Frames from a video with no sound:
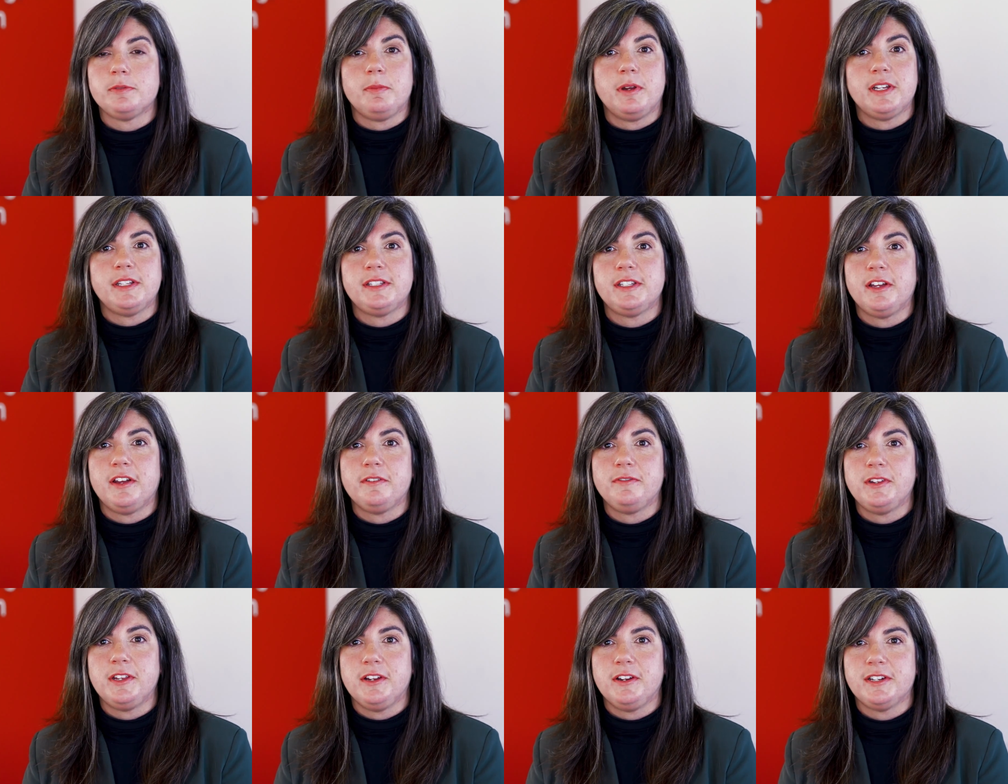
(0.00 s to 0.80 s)

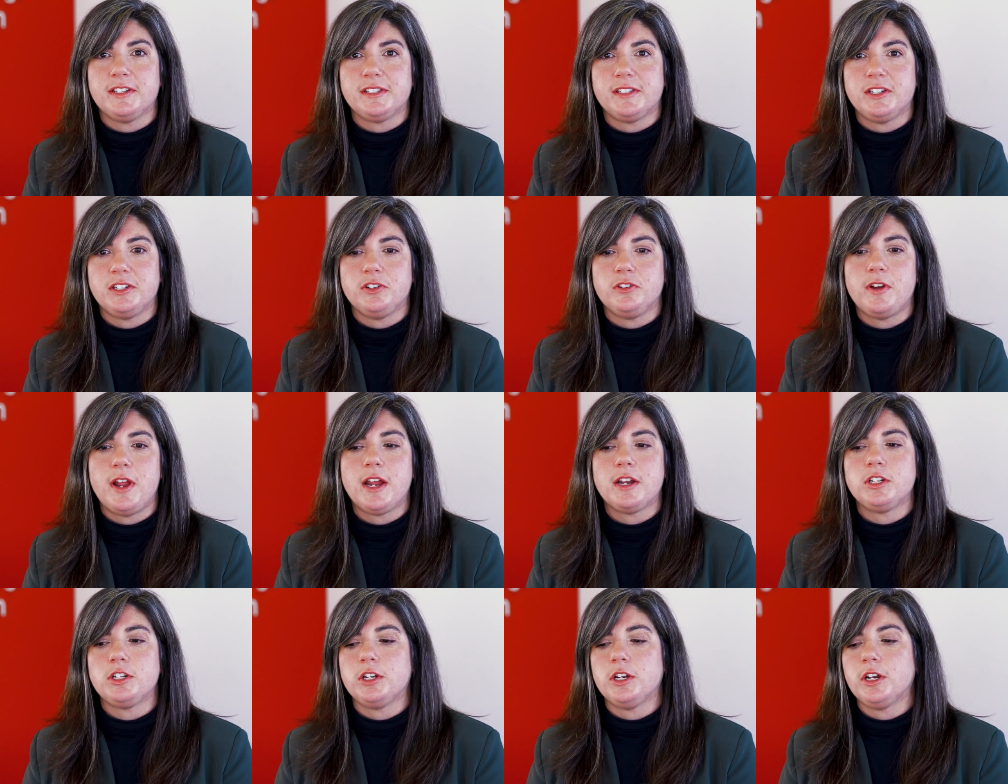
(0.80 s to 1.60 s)
myself here as the
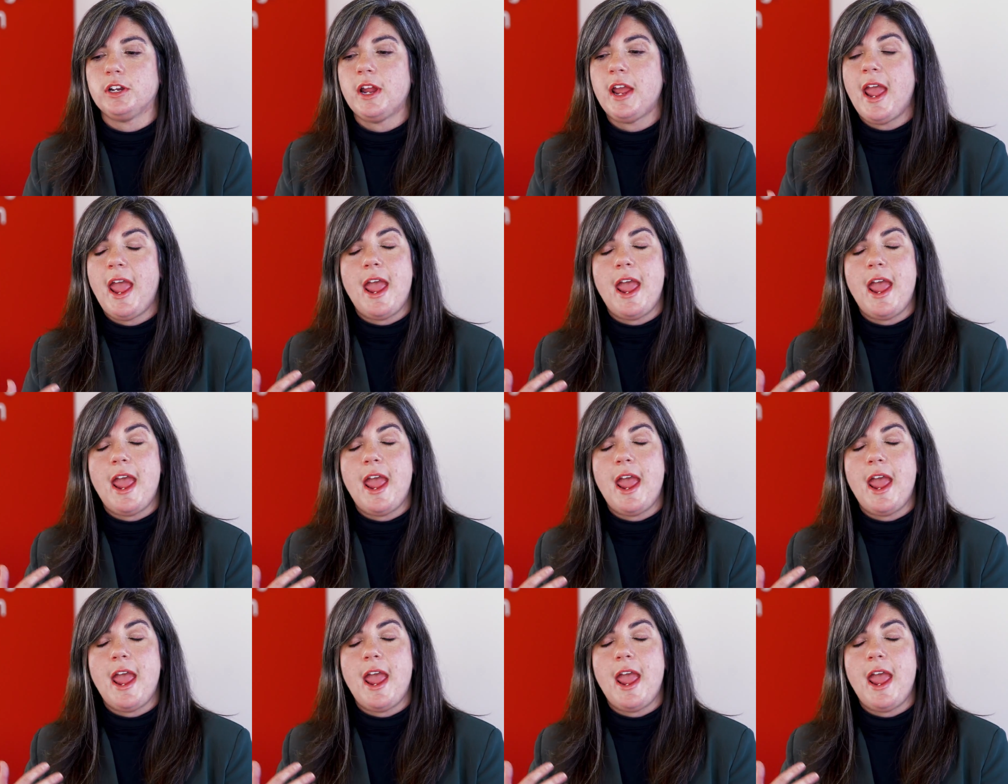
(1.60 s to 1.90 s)
director,